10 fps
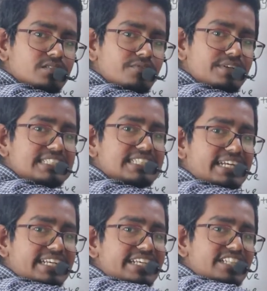which is
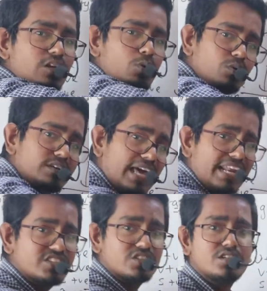acting in the downward
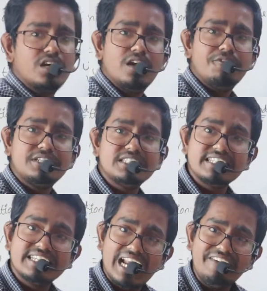direction, which is
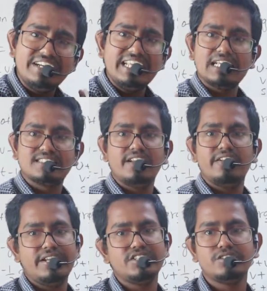the gravity
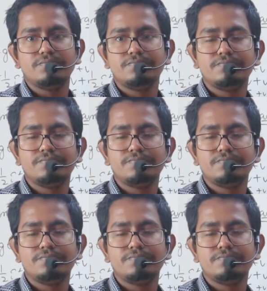acceleration.